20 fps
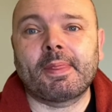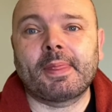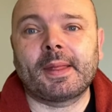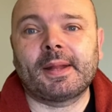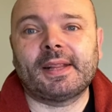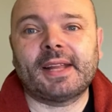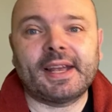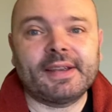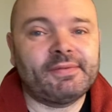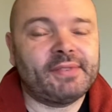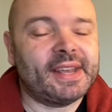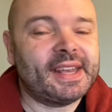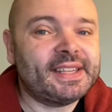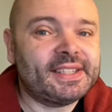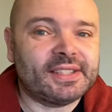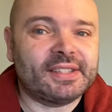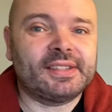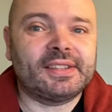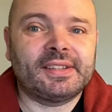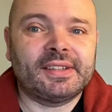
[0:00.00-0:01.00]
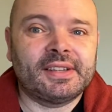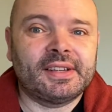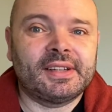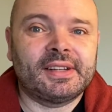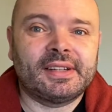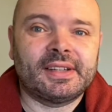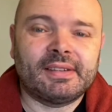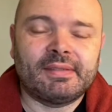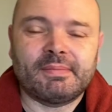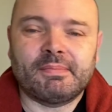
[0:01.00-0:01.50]
Life isn't
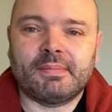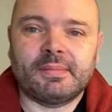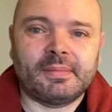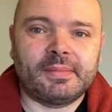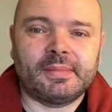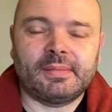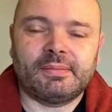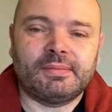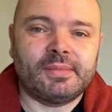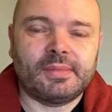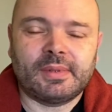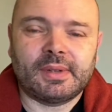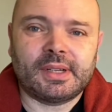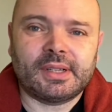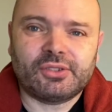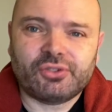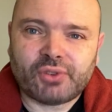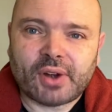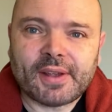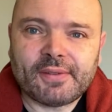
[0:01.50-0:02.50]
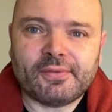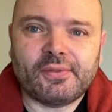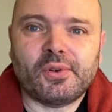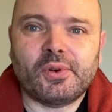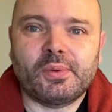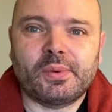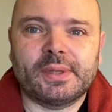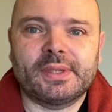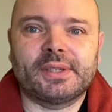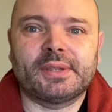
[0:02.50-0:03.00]

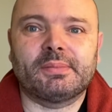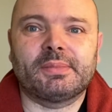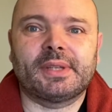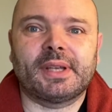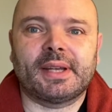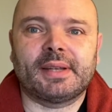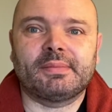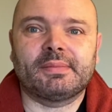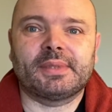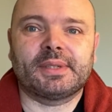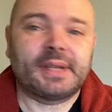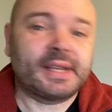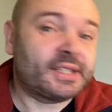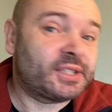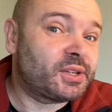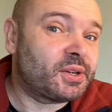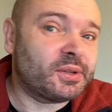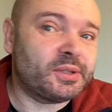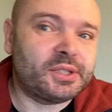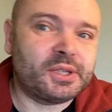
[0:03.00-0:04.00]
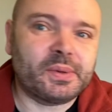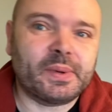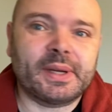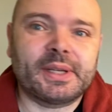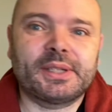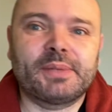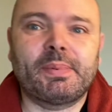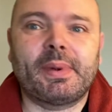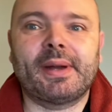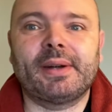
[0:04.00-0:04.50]
straightforward sometimes. It's good to
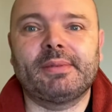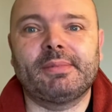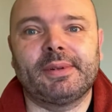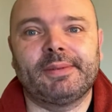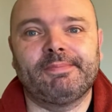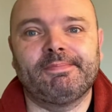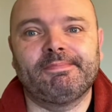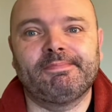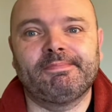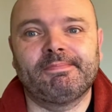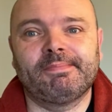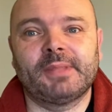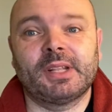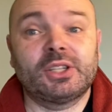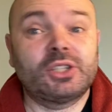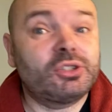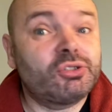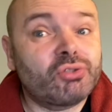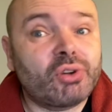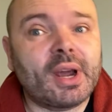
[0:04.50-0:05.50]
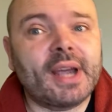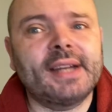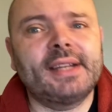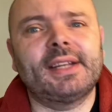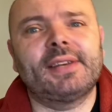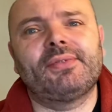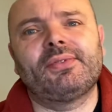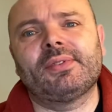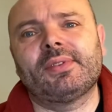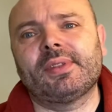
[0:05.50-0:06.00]
experiment, to try
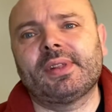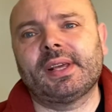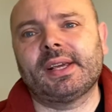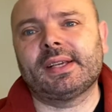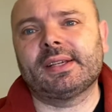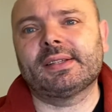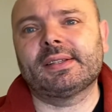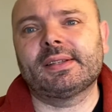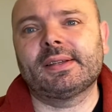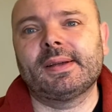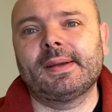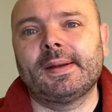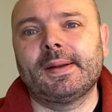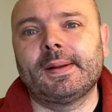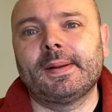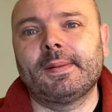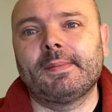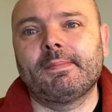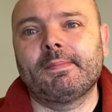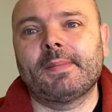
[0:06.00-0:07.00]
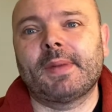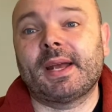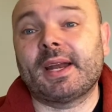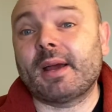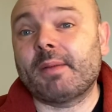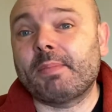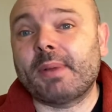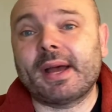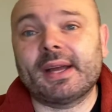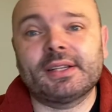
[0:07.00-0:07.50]
different things. And
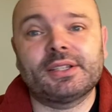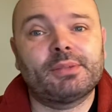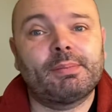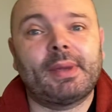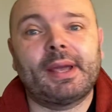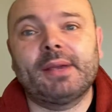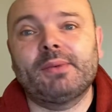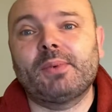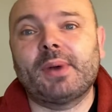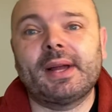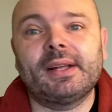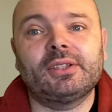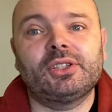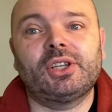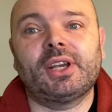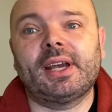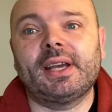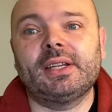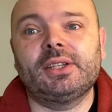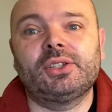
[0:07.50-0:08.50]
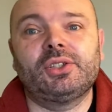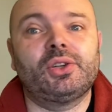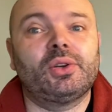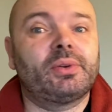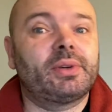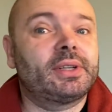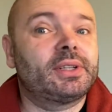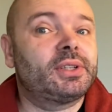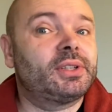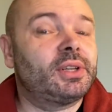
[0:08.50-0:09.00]
our patterns may well change
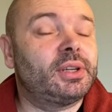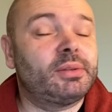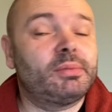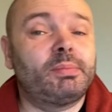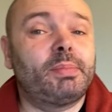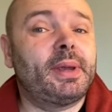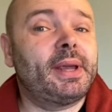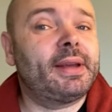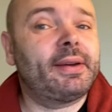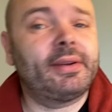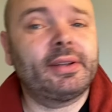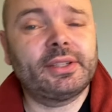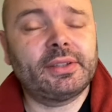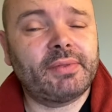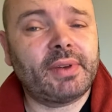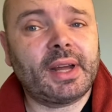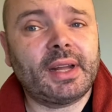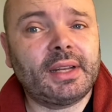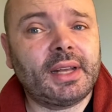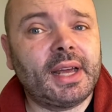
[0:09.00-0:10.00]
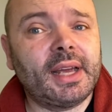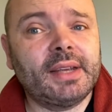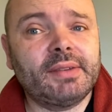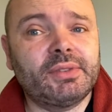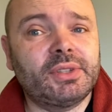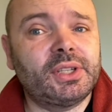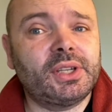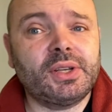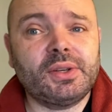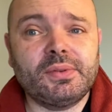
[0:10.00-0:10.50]
during certain periods of our lives
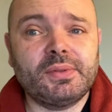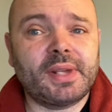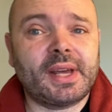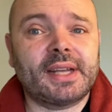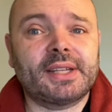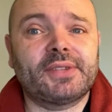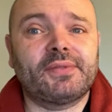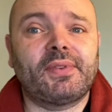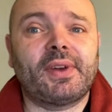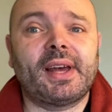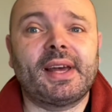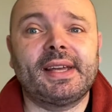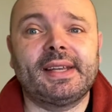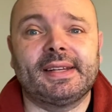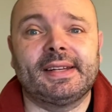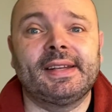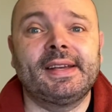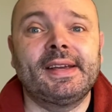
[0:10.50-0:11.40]
too. That's fine.